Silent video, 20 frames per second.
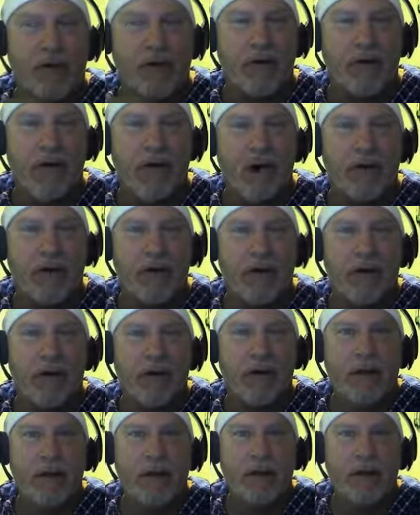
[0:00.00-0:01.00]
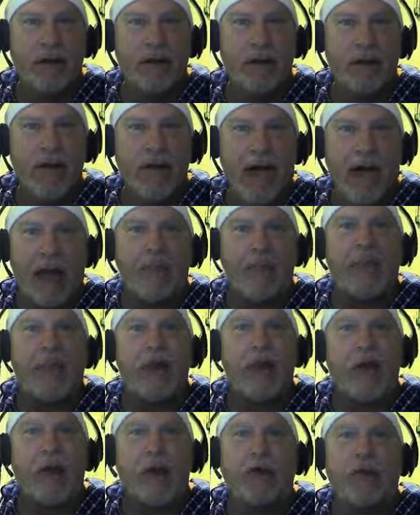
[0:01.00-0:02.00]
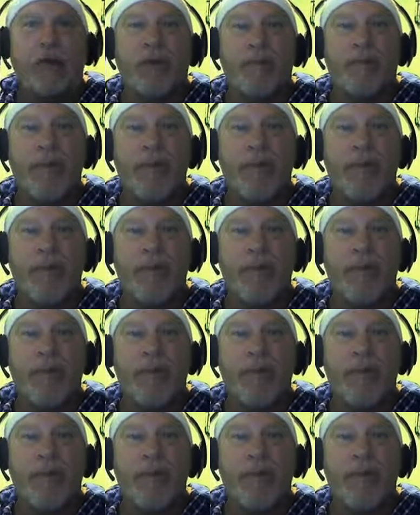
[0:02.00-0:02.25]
here are. And behold, the